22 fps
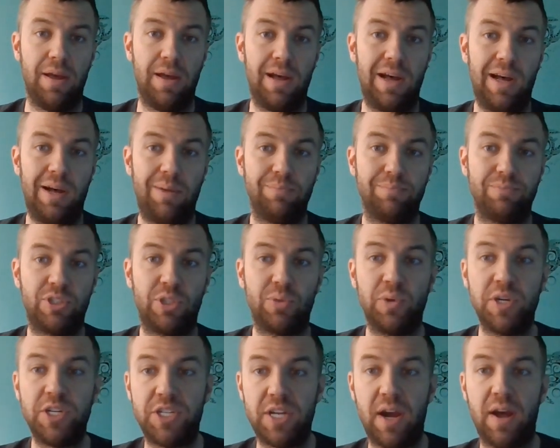
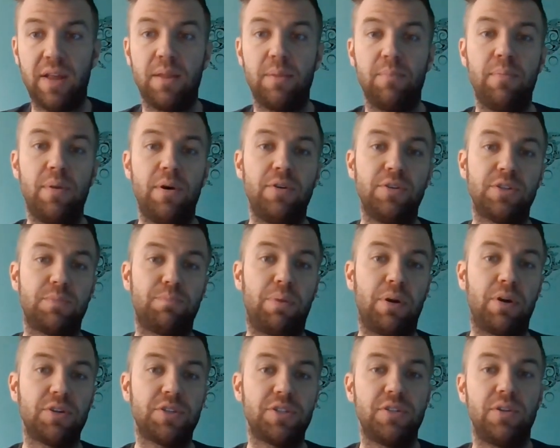To reach out in the
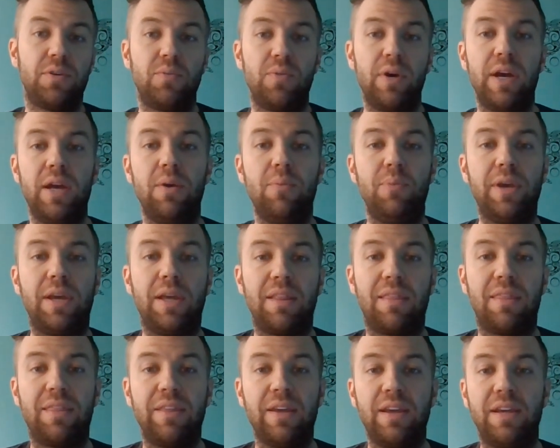most personal way we
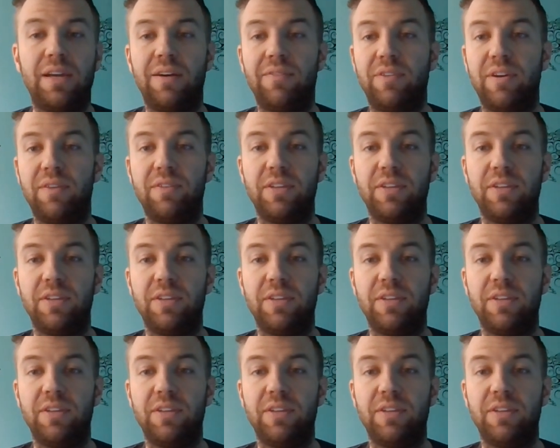could think of,